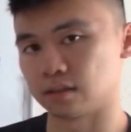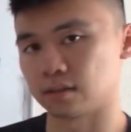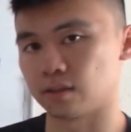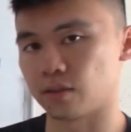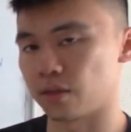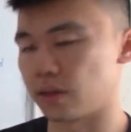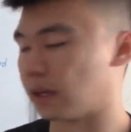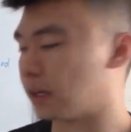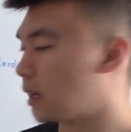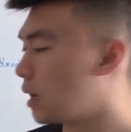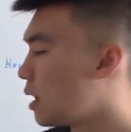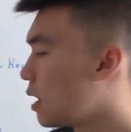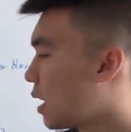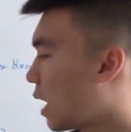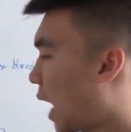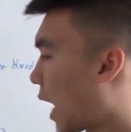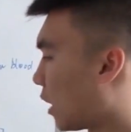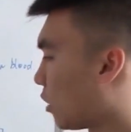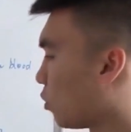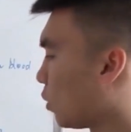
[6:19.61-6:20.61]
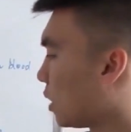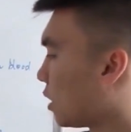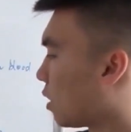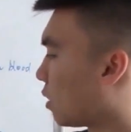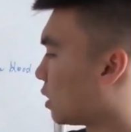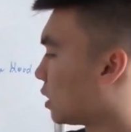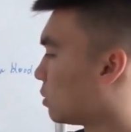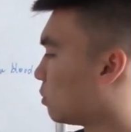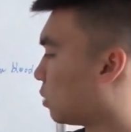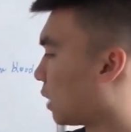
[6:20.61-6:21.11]
the thing. How do we know
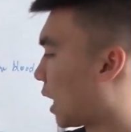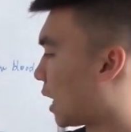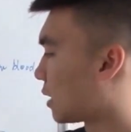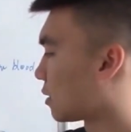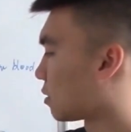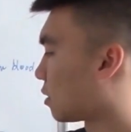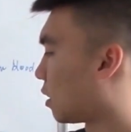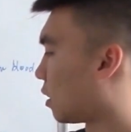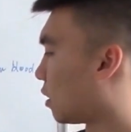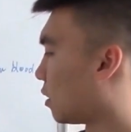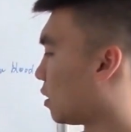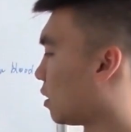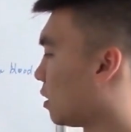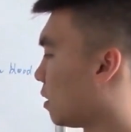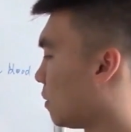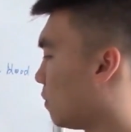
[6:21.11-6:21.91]
these blasts are